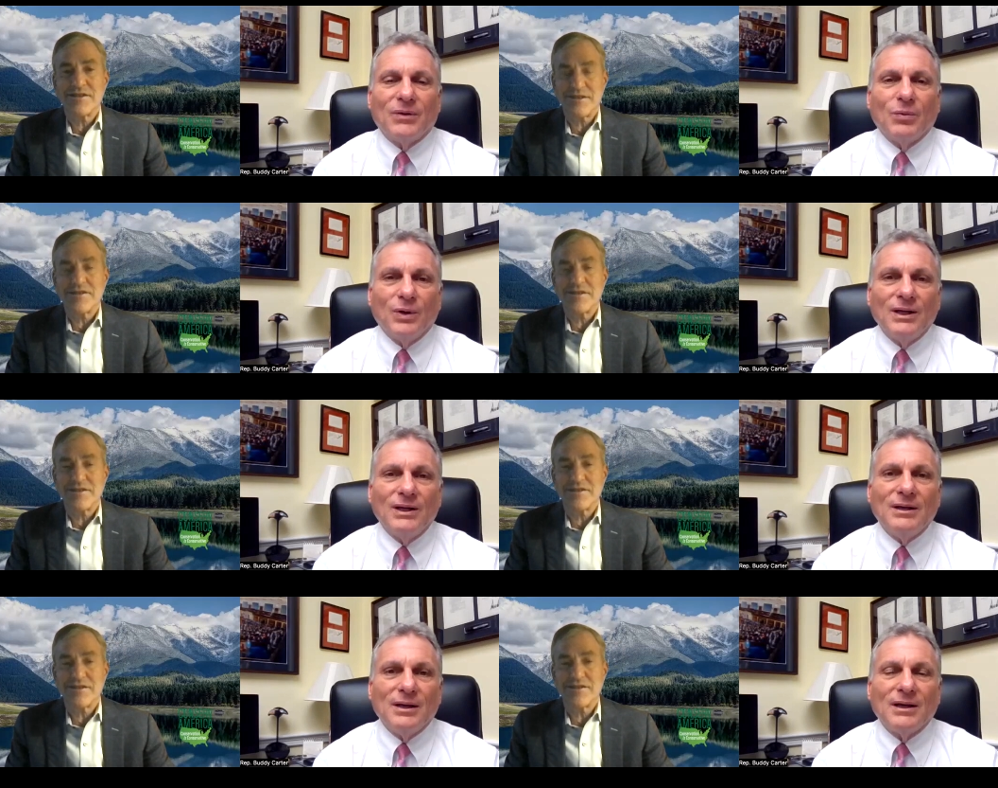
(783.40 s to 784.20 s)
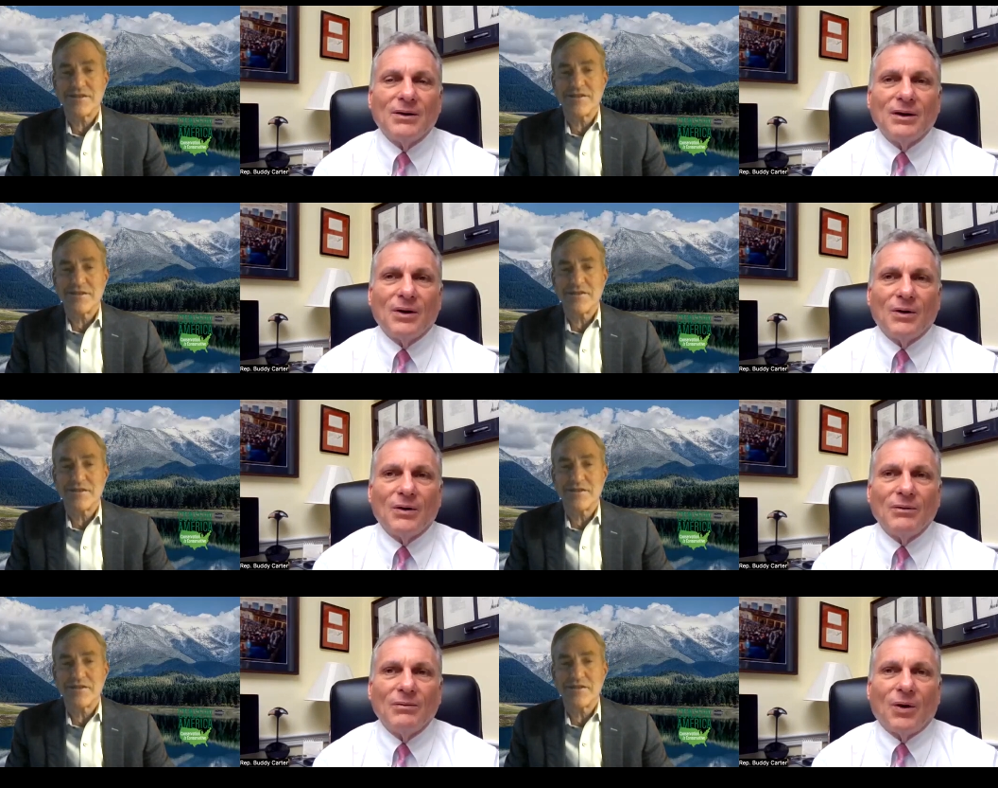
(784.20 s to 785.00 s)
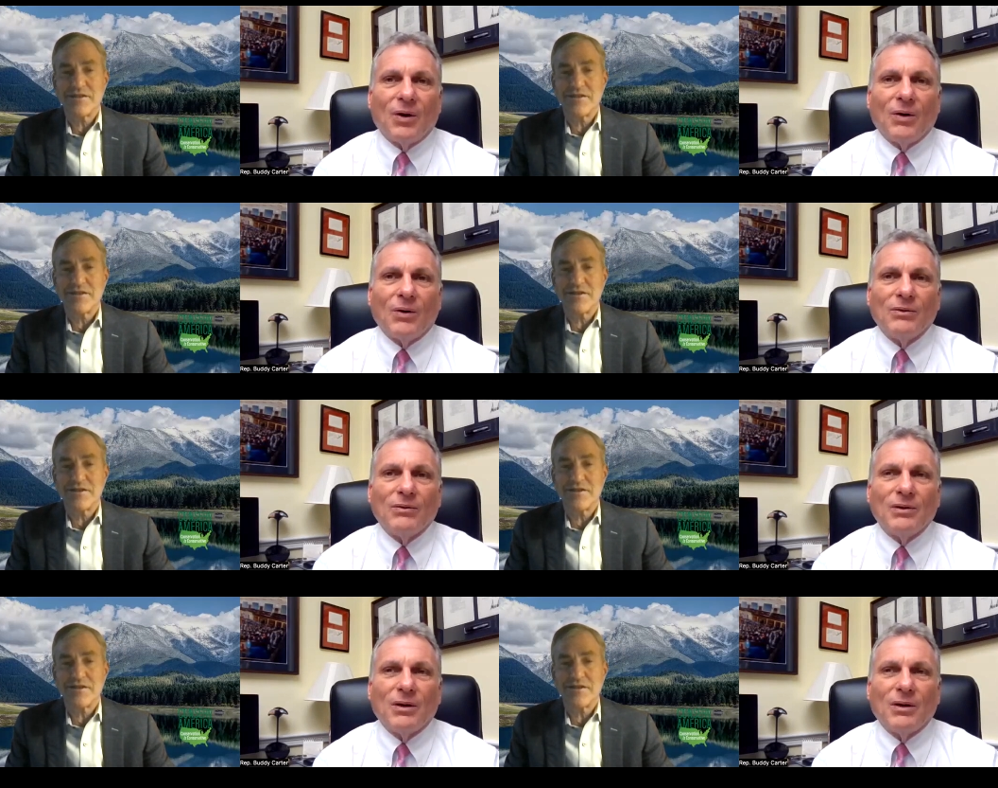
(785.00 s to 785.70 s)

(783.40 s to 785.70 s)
Speaker 1: that we are, are are